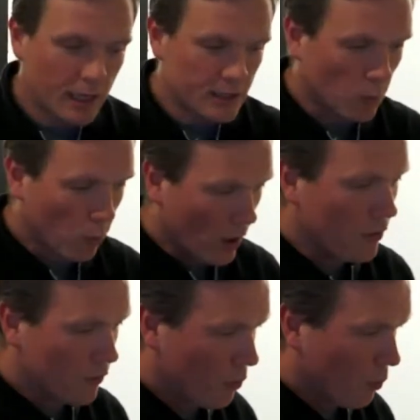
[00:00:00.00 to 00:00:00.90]
is a
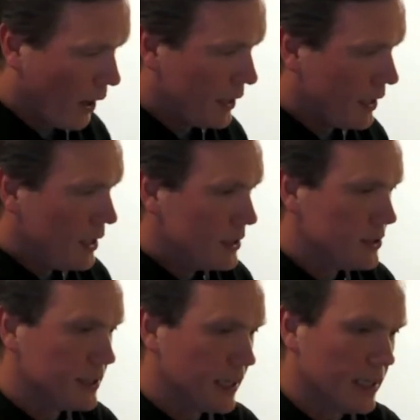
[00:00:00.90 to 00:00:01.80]
wonderful way
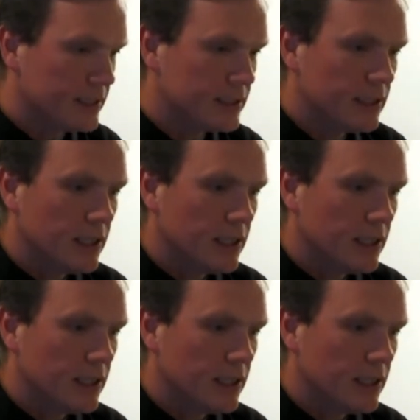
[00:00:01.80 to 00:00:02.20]
to get